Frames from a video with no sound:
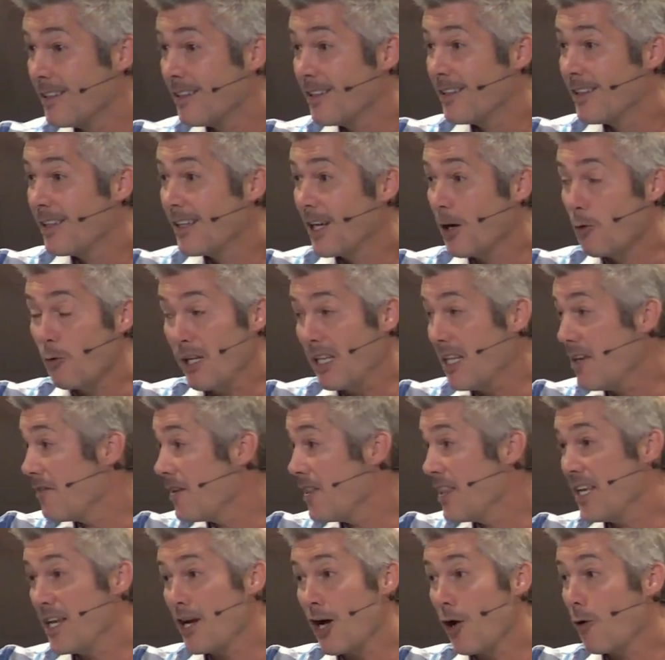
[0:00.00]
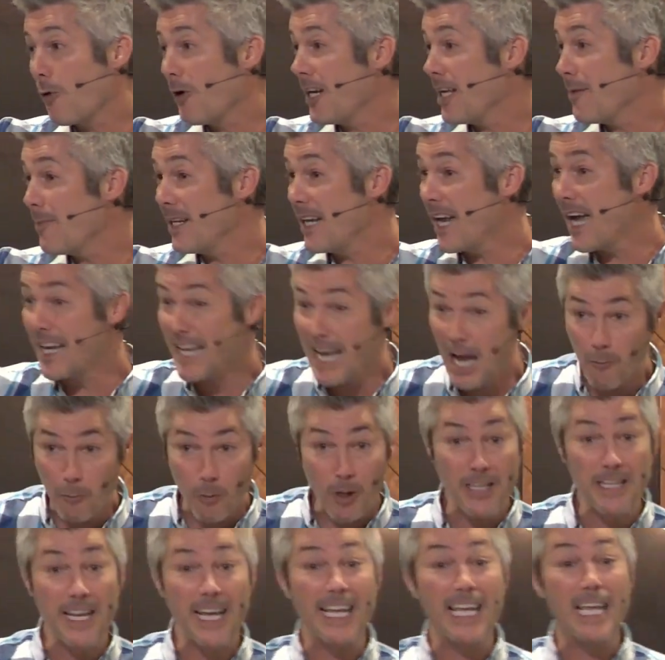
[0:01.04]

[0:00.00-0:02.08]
We live in the already, but not yet. One day he